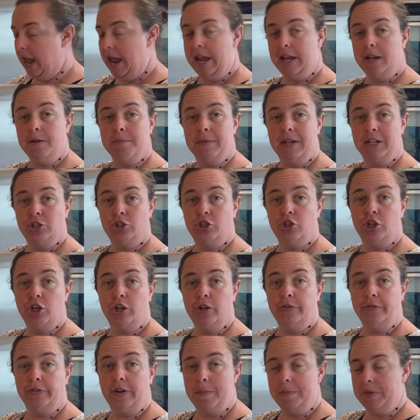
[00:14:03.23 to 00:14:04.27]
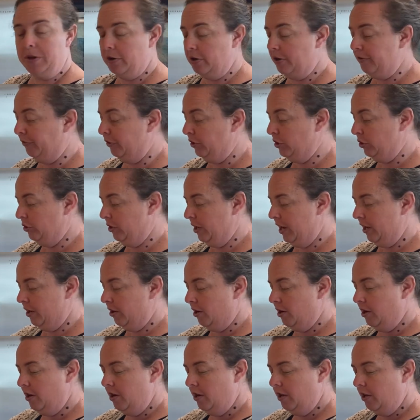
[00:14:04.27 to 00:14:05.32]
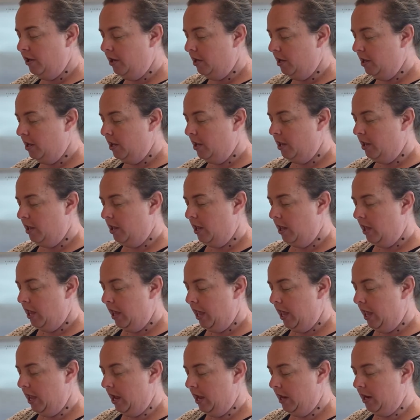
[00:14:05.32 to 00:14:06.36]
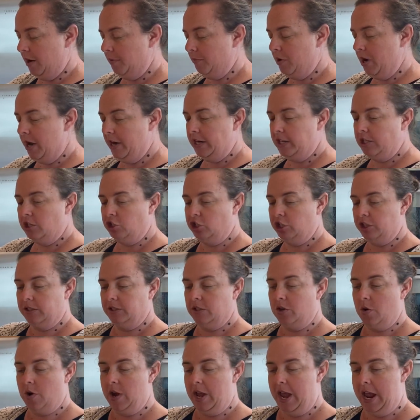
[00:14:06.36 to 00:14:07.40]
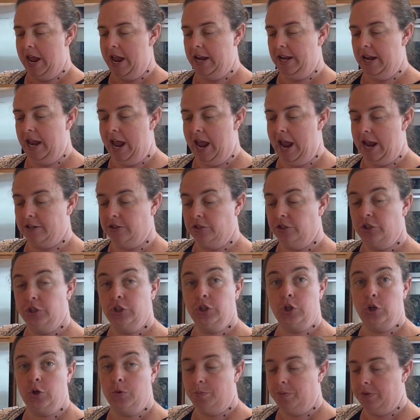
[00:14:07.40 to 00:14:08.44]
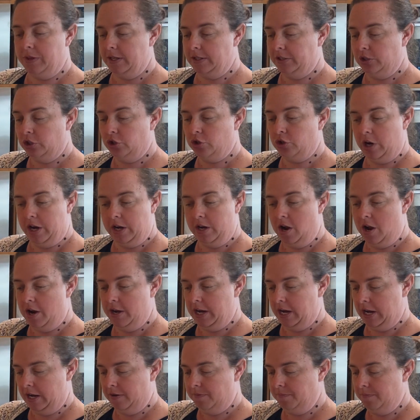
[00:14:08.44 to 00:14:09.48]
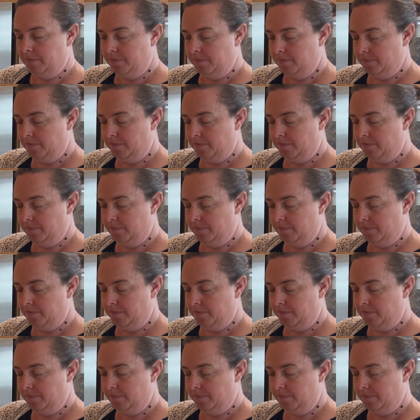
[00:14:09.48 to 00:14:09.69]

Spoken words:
egg mixture from the refrigerator, and I'm ready to just go ahead and scoop this straight on in.